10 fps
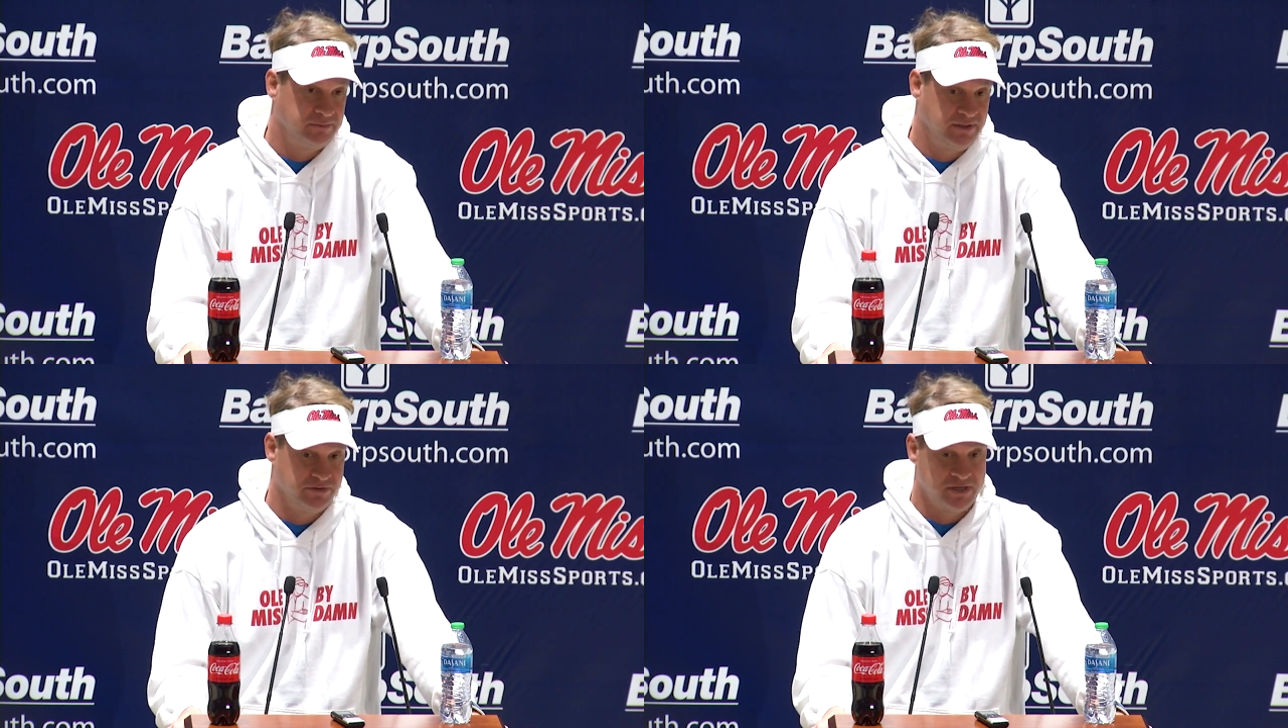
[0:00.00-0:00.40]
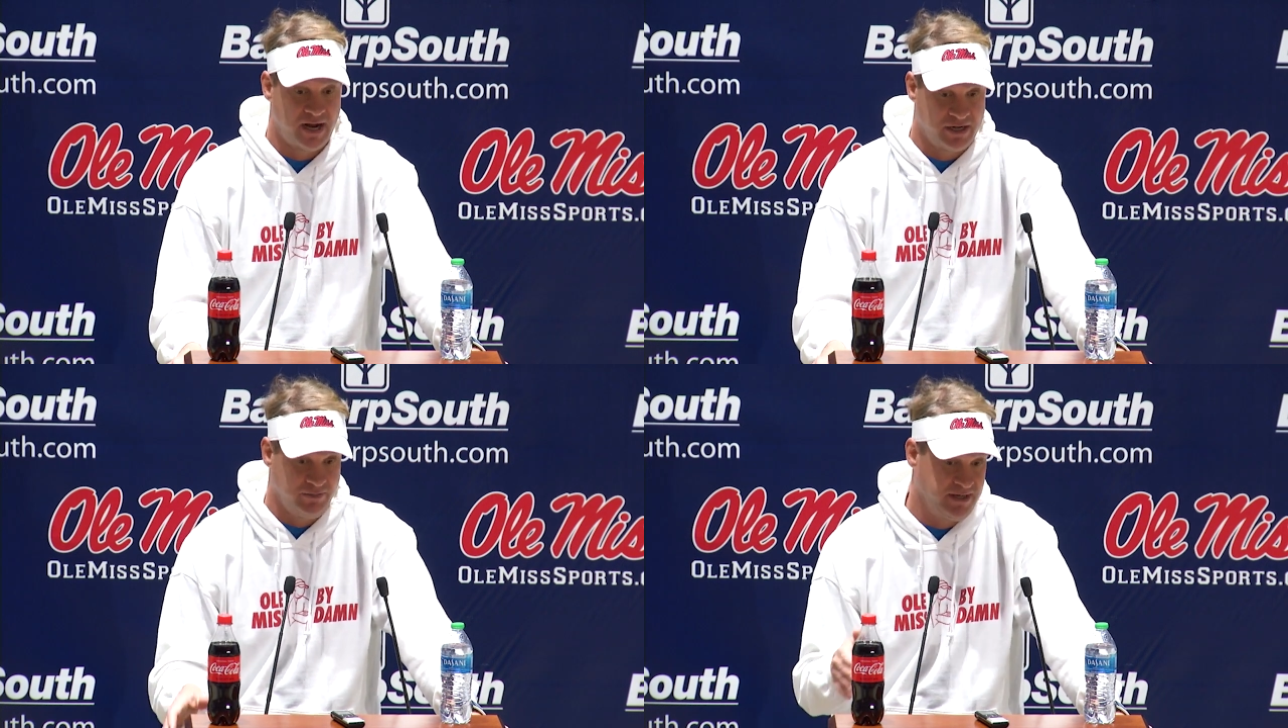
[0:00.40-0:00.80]
And there's
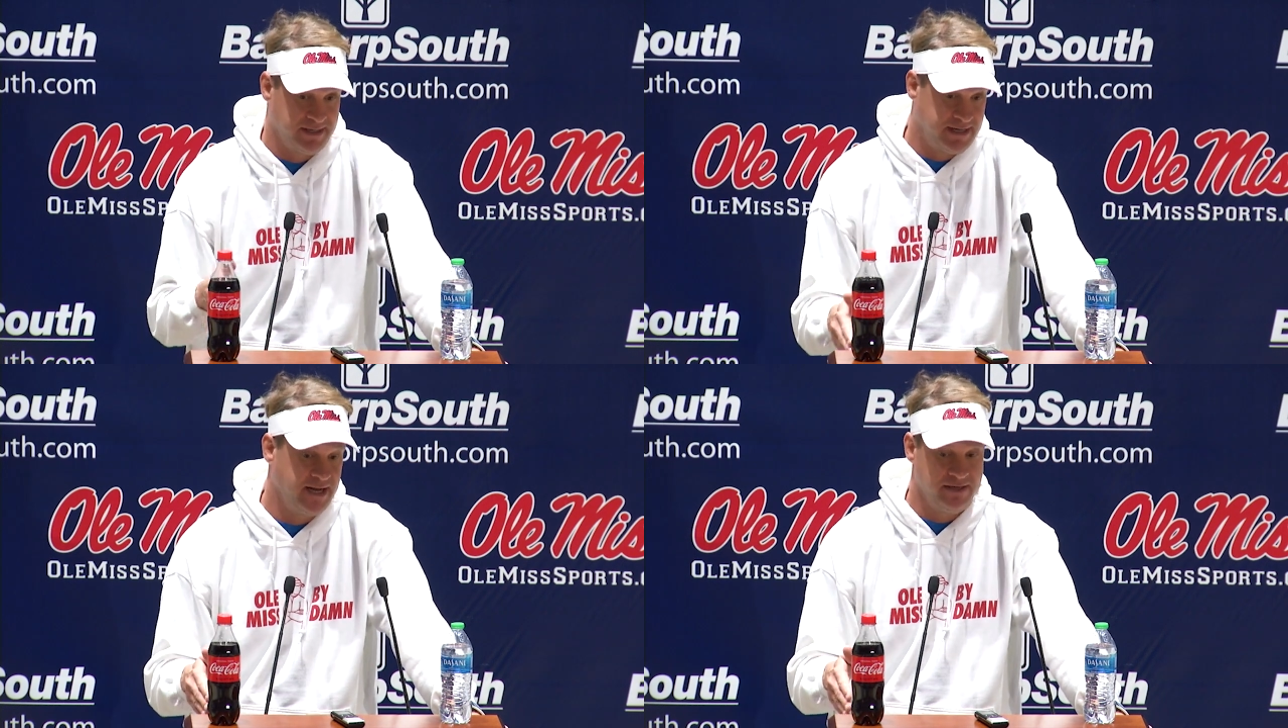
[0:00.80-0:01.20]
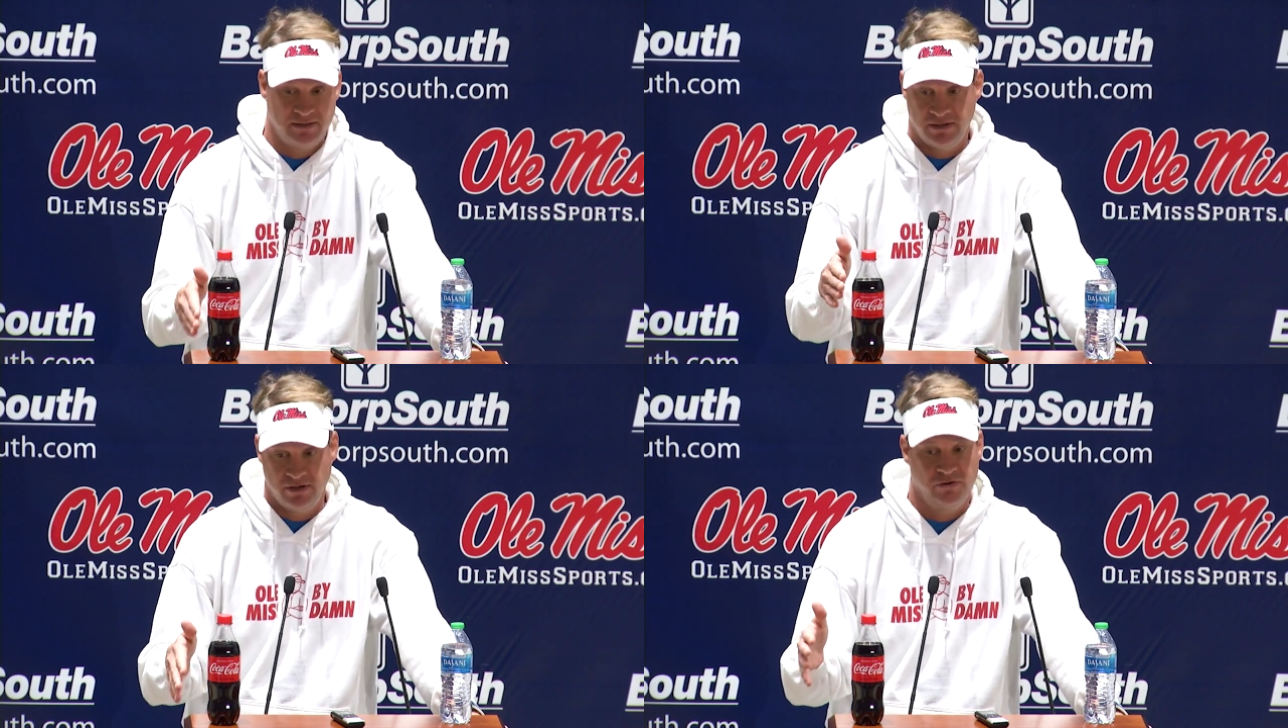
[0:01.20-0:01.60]
not going to be a
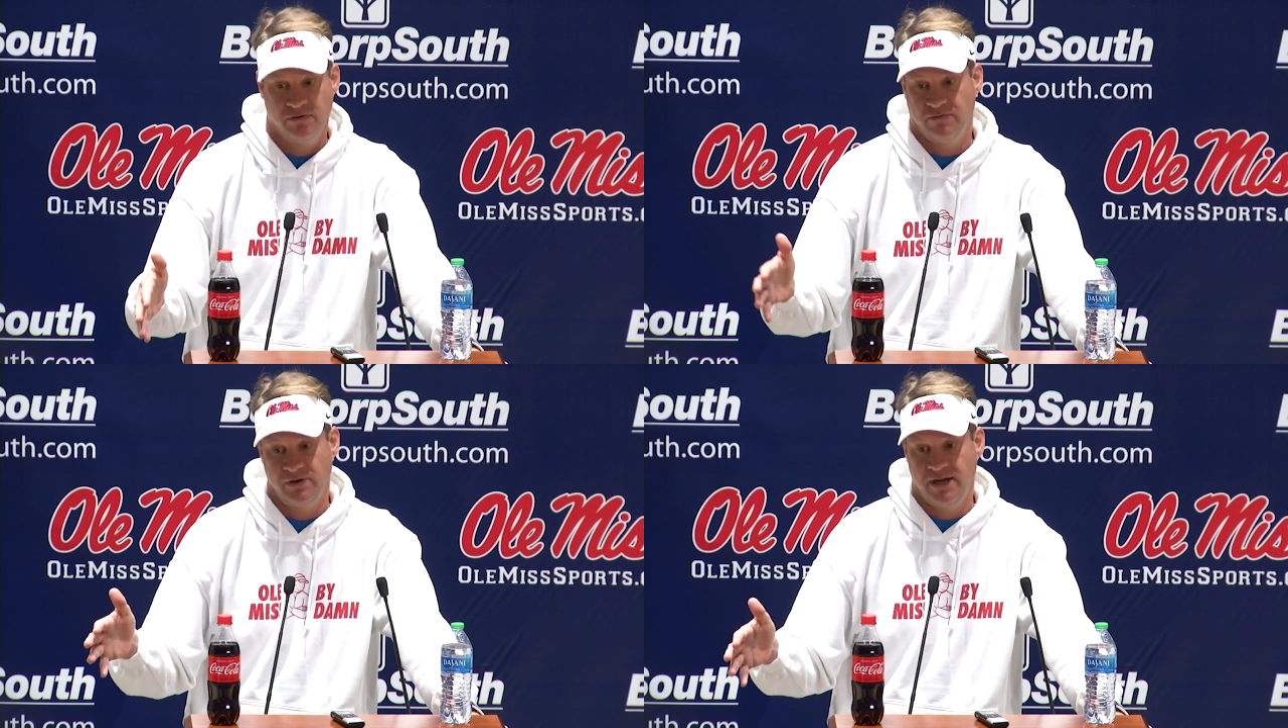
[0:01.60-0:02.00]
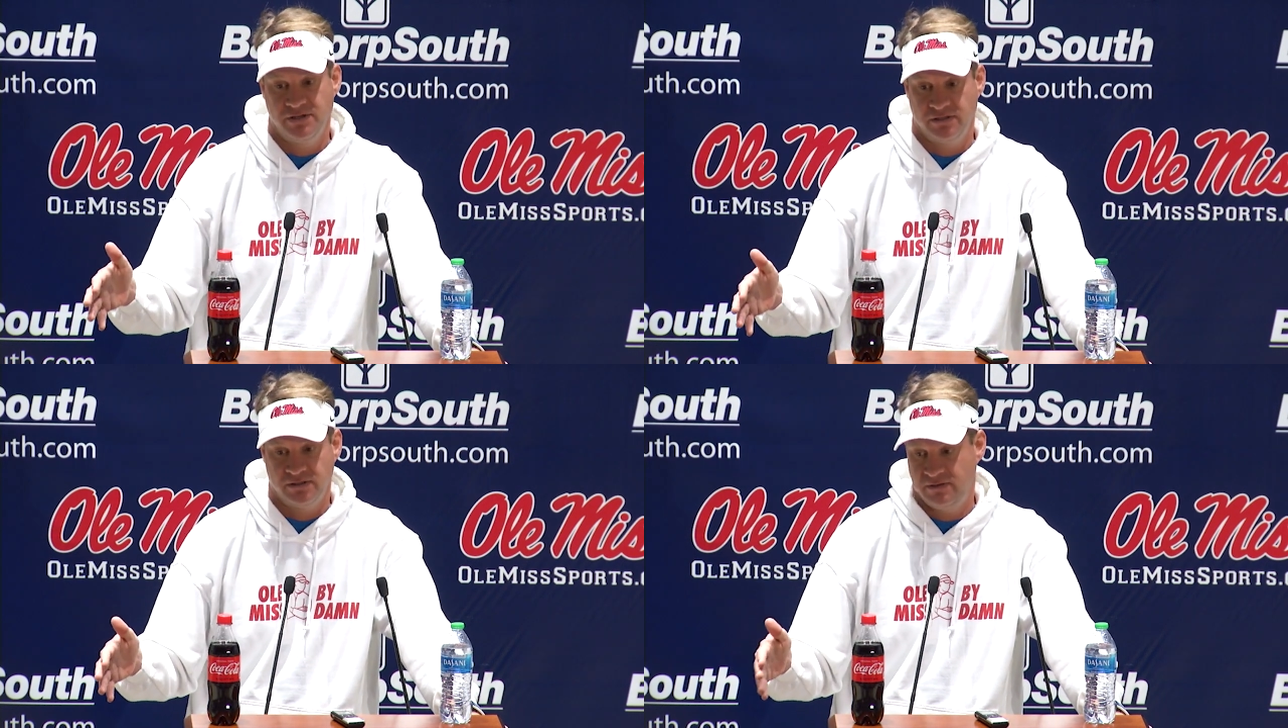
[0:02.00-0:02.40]
date to know your free
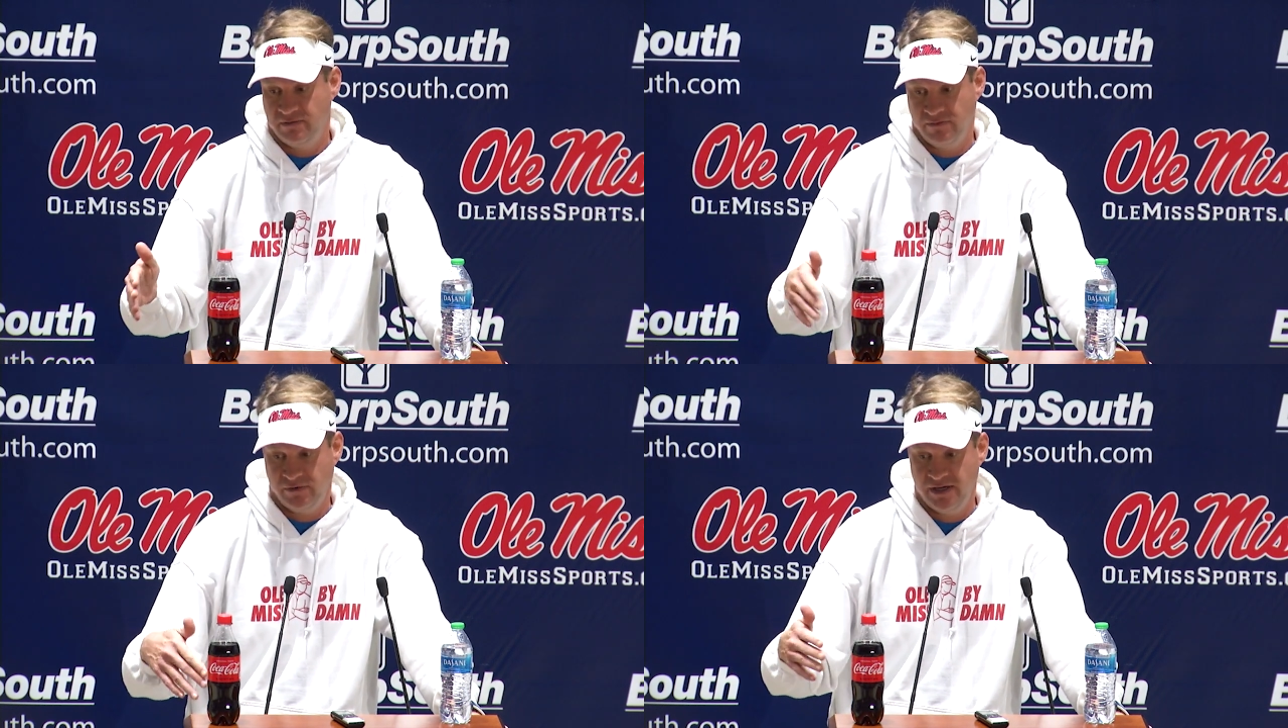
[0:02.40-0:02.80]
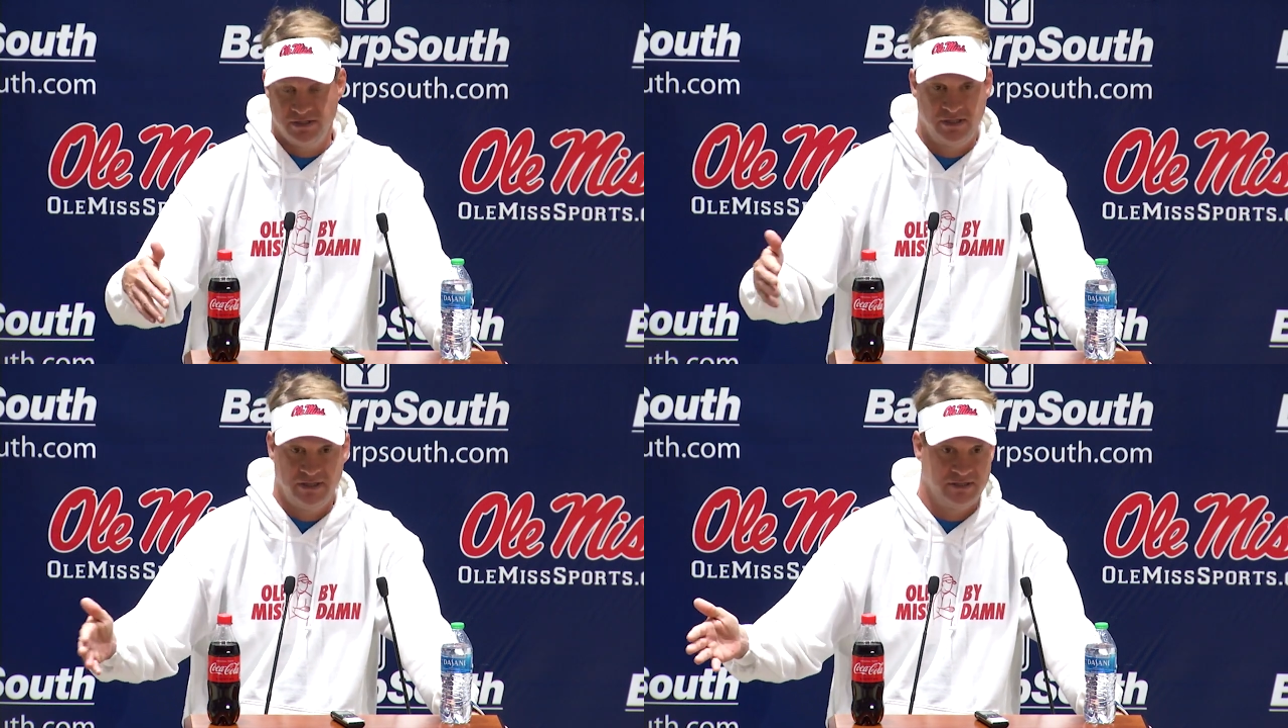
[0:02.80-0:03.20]
agent. Free
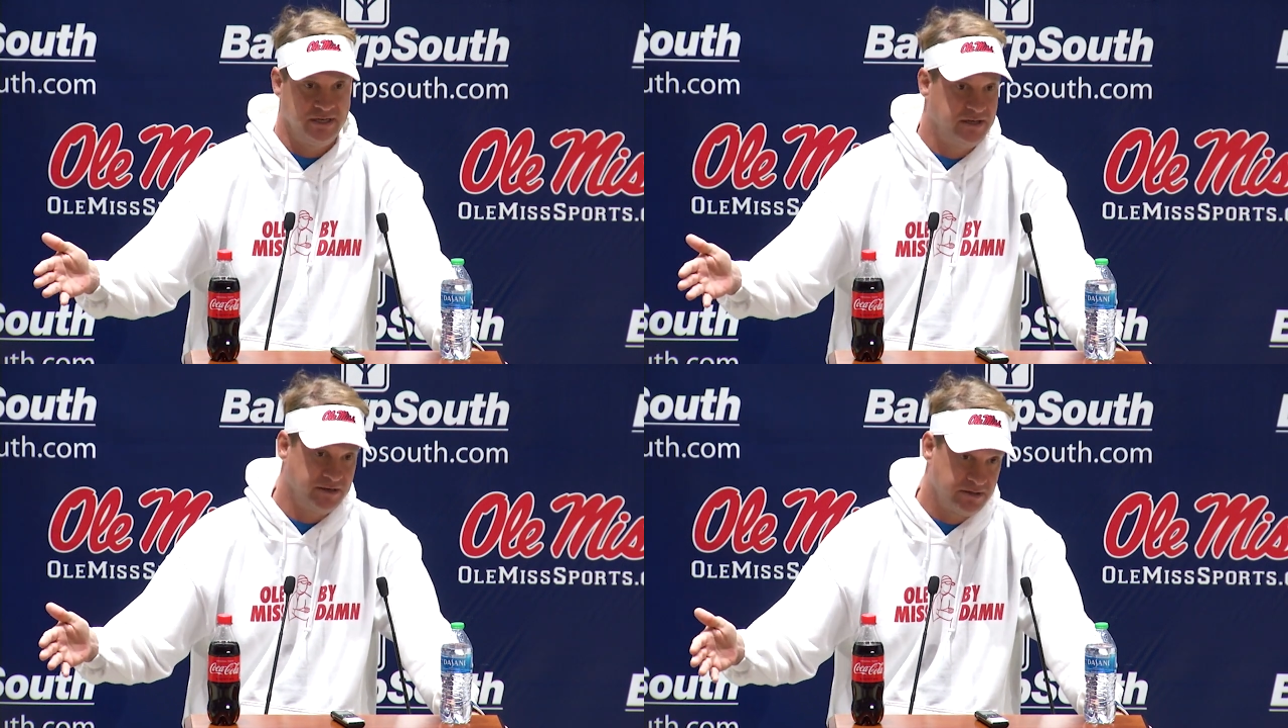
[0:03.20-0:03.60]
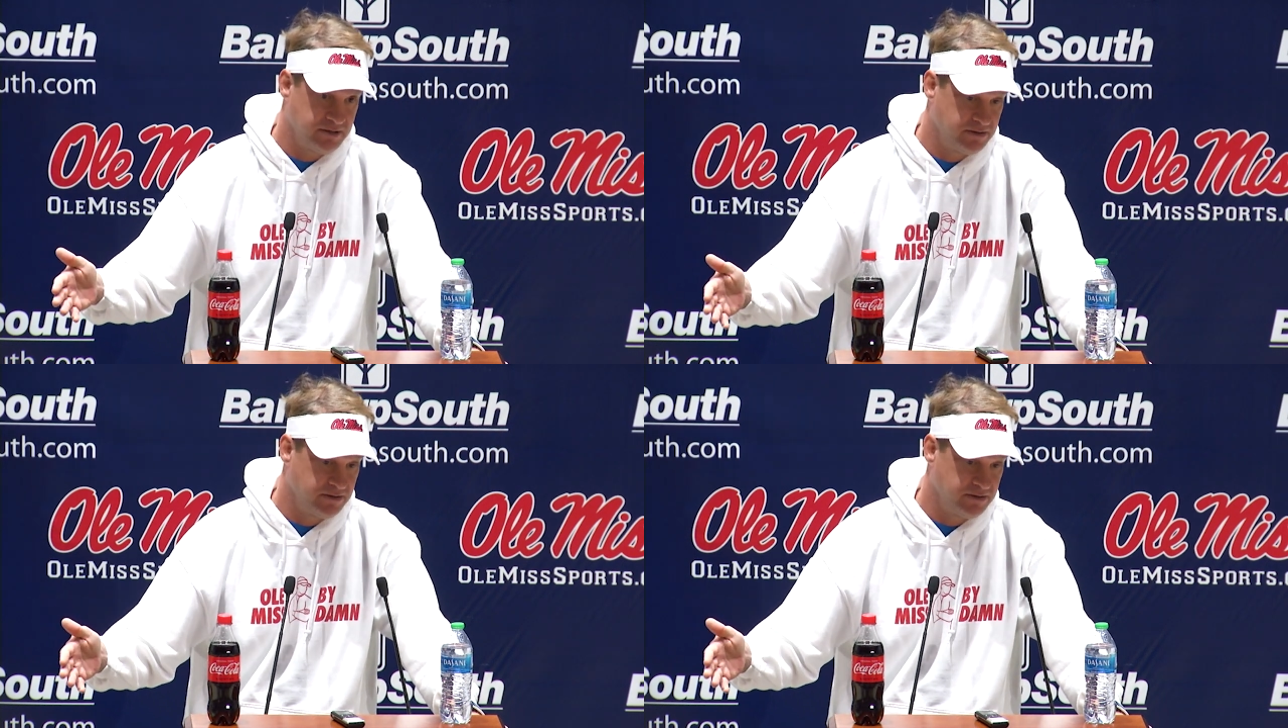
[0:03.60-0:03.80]
agency doesn't end.